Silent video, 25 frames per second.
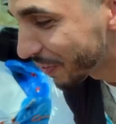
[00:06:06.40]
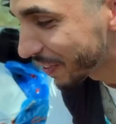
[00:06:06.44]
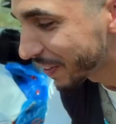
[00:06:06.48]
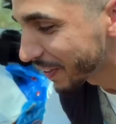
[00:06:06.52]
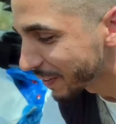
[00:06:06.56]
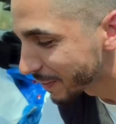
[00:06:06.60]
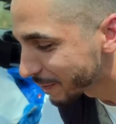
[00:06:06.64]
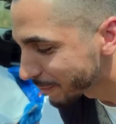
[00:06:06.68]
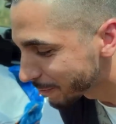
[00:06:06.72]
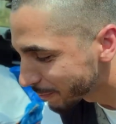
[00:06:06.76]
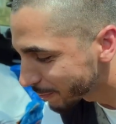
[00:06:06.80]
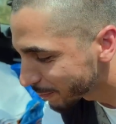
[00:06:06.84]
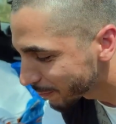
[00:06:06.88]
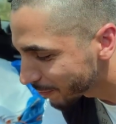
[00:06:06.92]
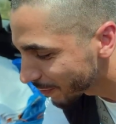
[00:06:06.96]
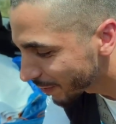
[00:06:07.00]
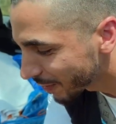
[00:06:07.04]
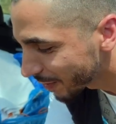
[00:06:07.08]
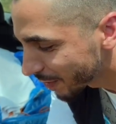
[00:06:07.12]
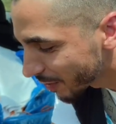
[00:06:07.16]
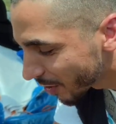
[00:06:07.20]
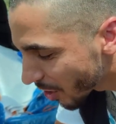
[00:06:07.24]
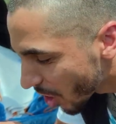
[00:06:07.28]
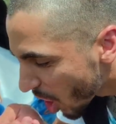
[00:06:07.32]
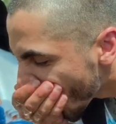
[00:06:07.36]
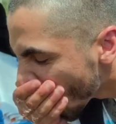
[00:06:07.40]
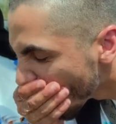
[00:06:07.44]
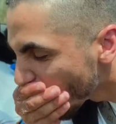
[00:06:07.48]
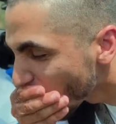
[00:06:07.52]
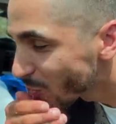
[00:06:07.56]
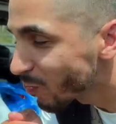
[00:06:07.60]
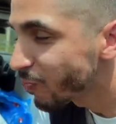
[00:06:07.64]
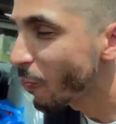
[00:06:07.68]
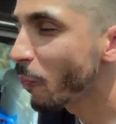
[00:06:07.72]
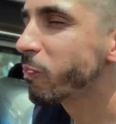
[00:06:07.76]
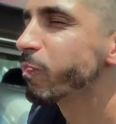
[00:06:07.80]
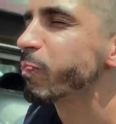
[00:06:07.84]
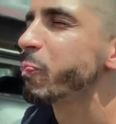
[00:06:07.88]
Nah, I'm telling you, spit,
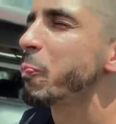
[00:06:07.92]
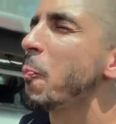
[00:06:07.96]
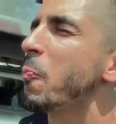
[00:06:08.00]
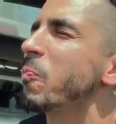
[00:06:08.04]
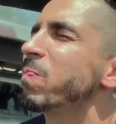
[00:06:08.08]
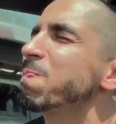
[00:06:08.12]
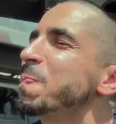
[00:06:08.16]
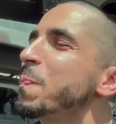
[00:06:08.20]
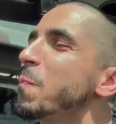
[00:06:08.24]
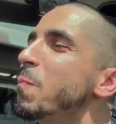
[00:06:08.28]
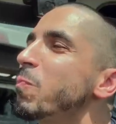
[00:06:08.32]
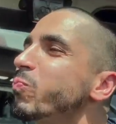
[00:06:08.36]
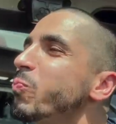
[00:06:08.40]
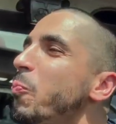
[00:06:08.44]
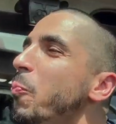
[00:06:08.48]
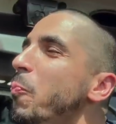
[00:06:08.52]
keep spitting, fam.